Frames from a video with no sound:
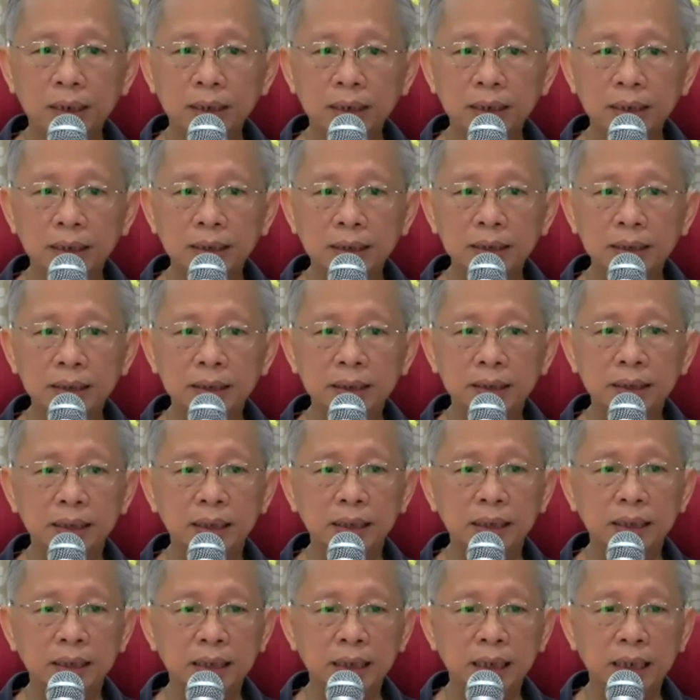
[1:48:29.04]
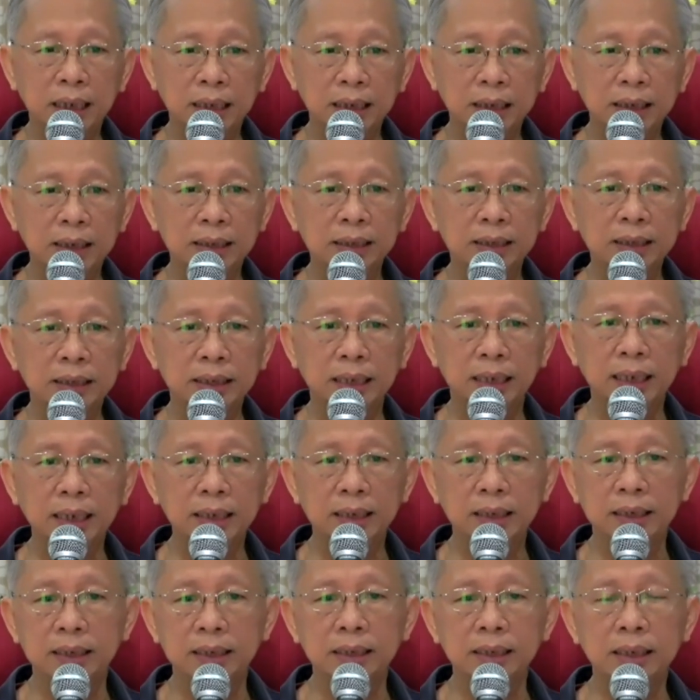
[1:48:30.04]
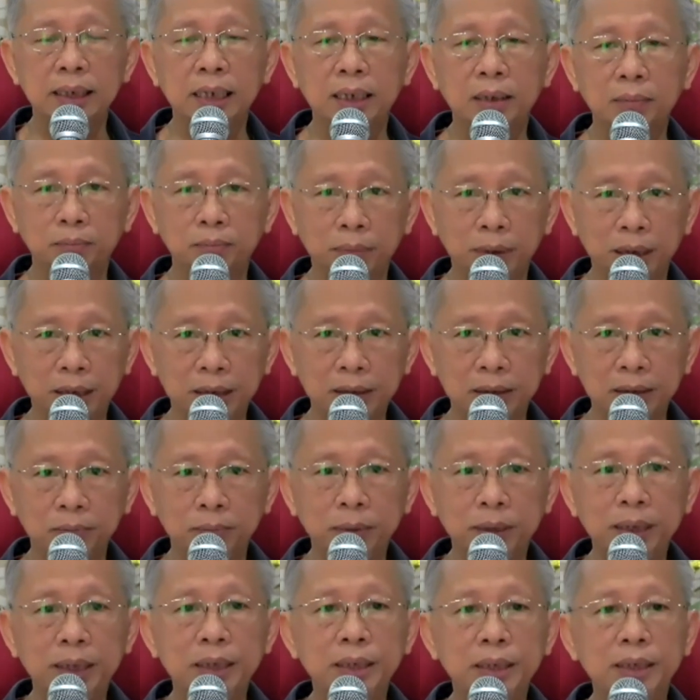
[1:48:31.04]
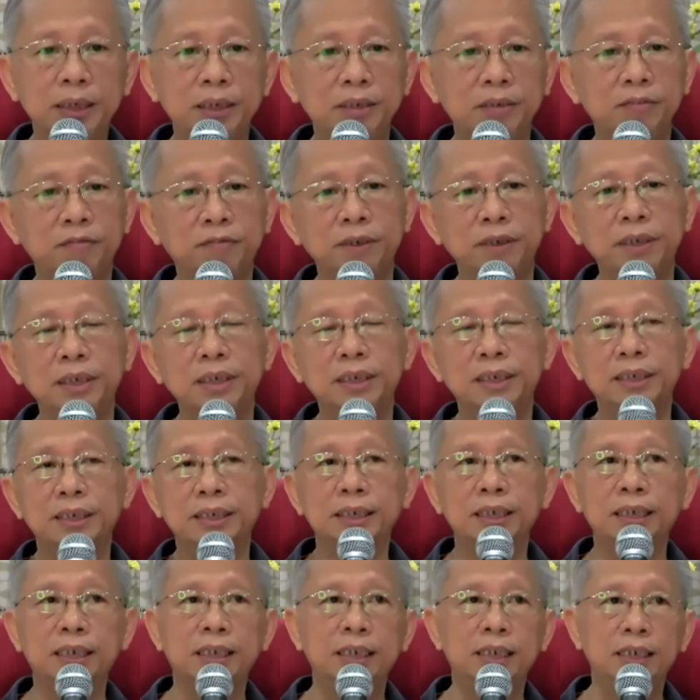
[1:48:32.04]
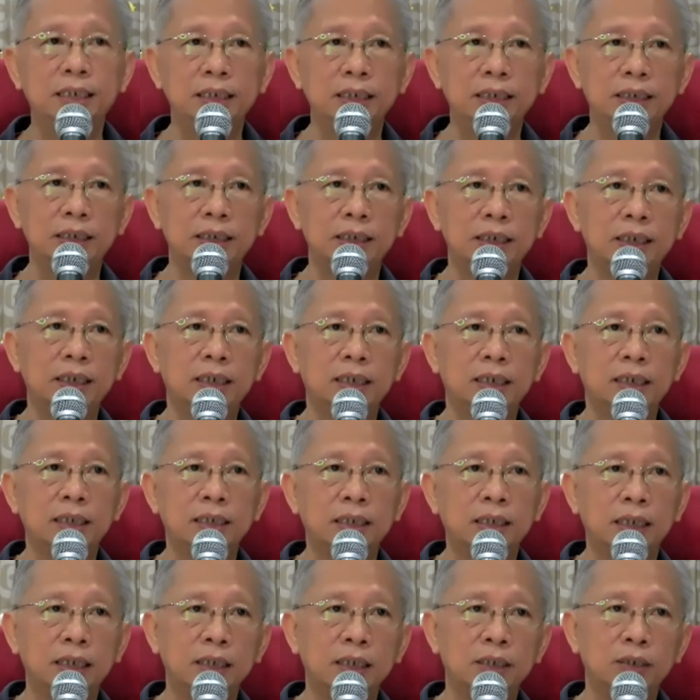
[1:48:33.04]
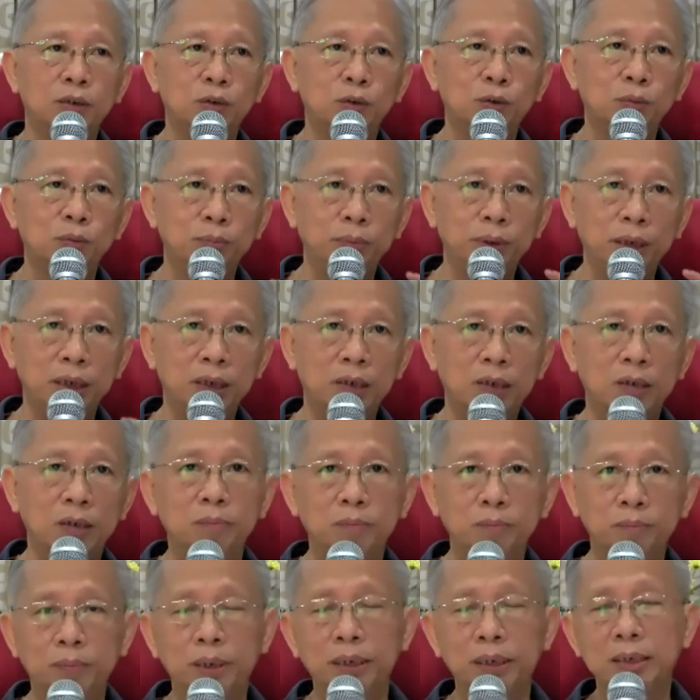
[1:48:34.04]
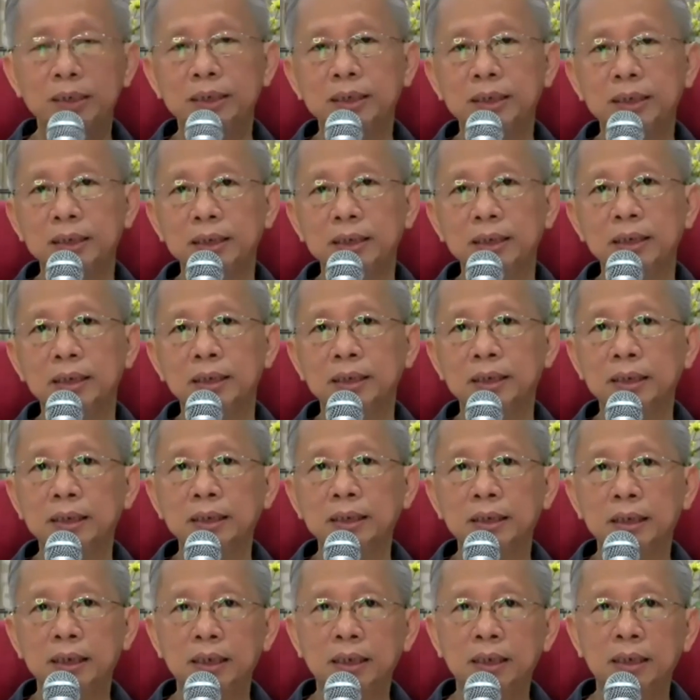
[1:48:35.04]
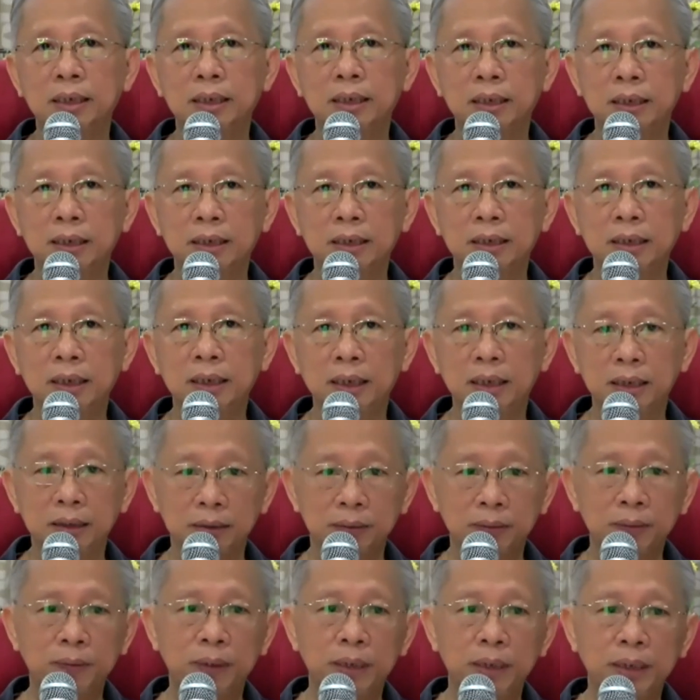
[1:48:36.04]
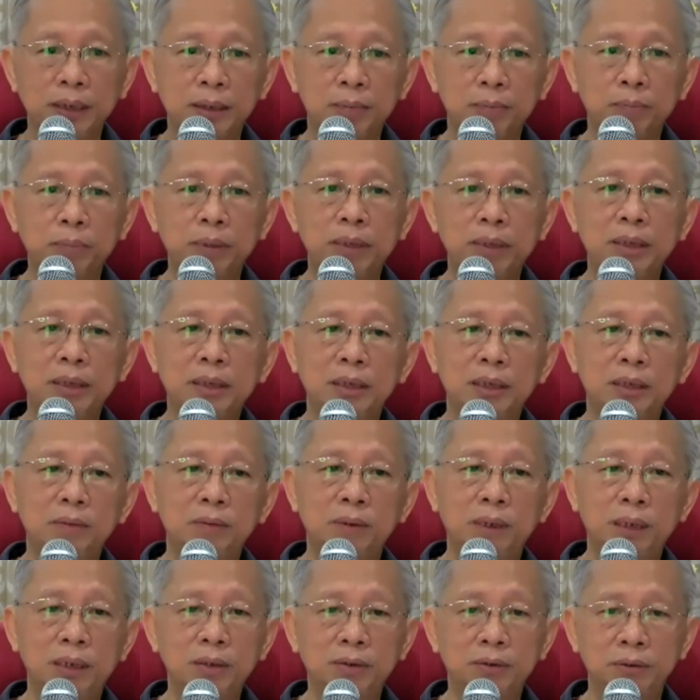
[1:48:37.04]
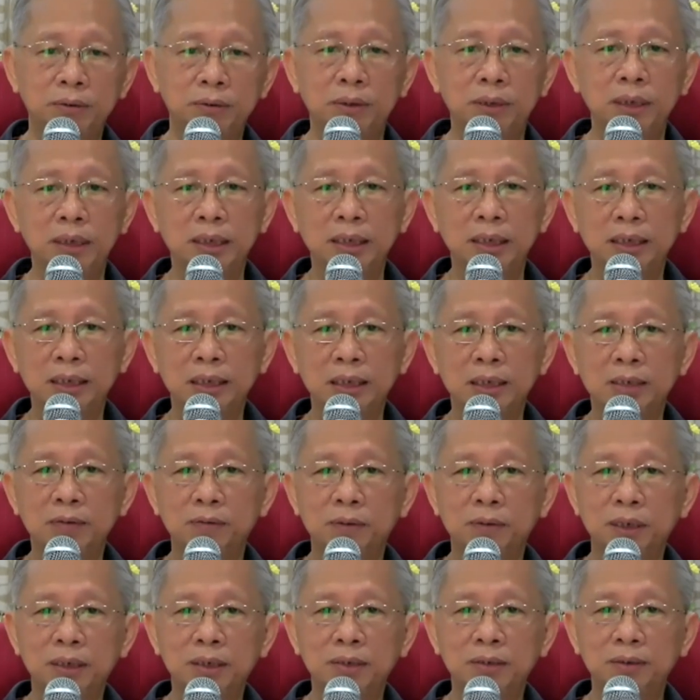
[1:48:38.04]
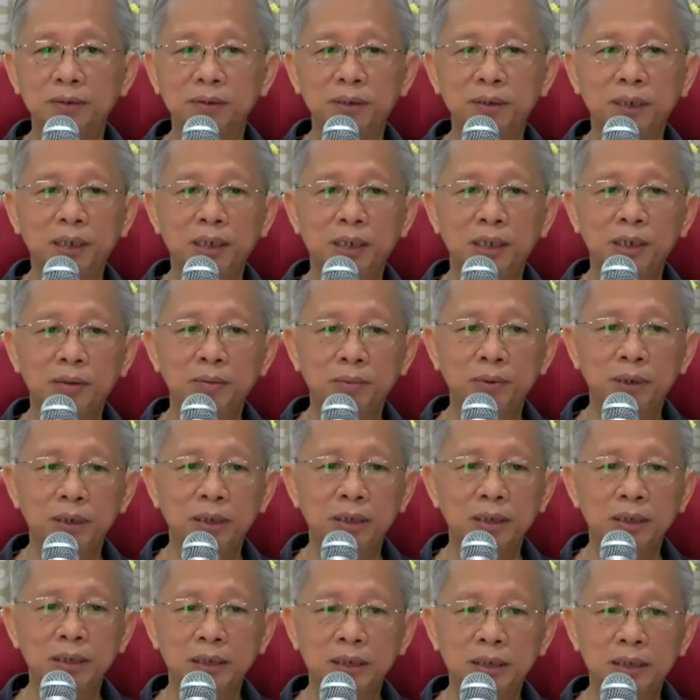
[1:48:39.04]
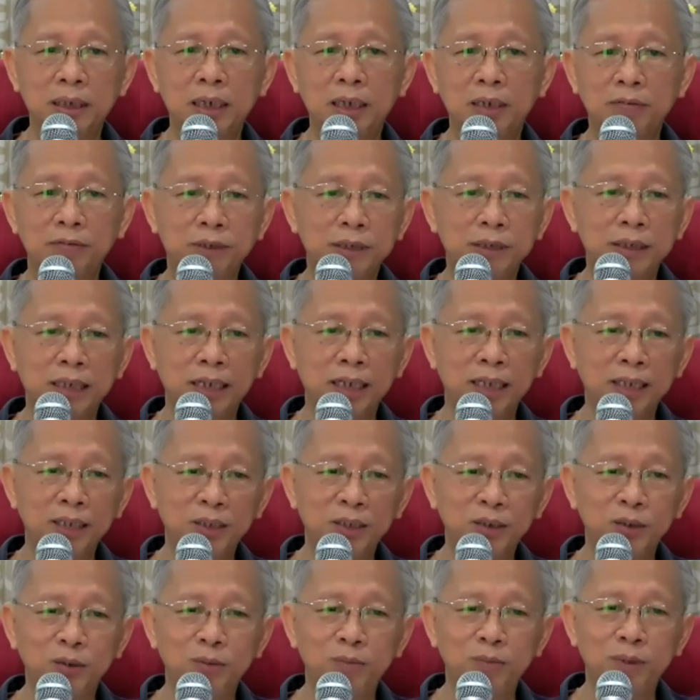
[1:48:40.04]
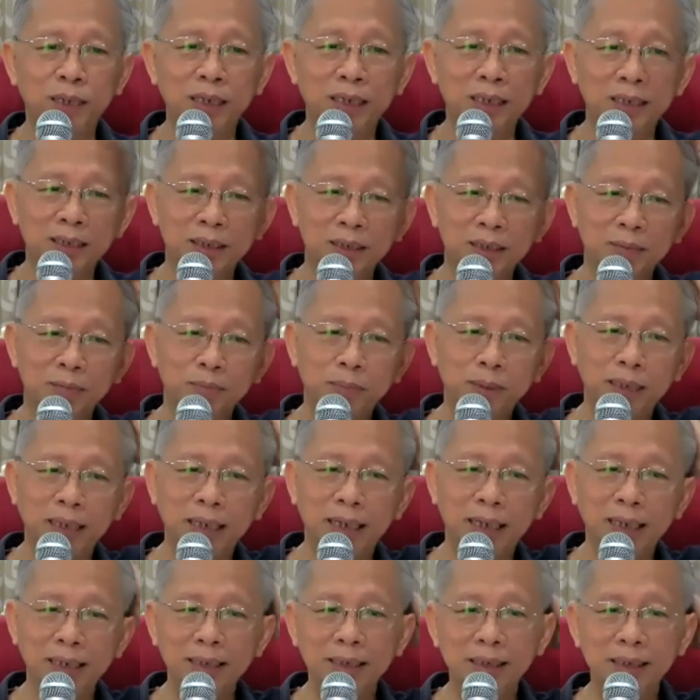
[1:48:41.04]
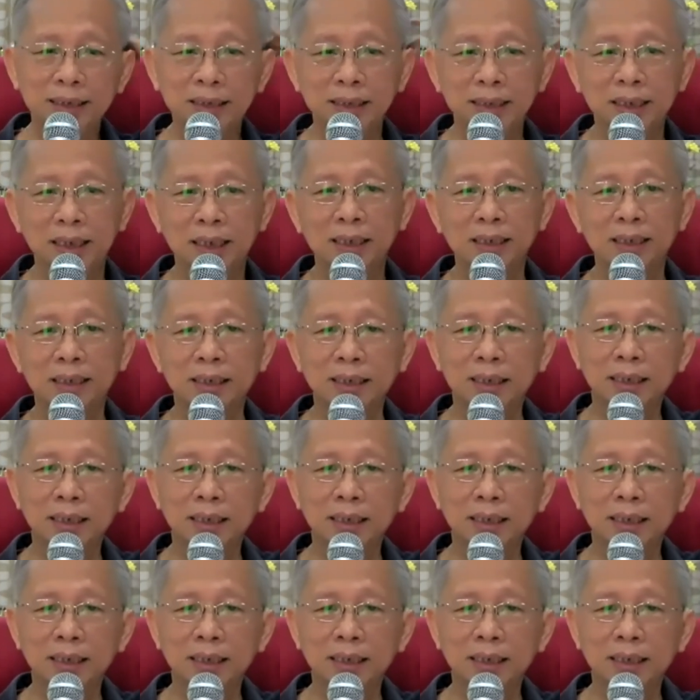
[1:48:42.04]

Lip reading: the understanding can make a big difference. Then don't be complacent. Like what PG went through, I think it's very good. Because every time you go back, Penang is like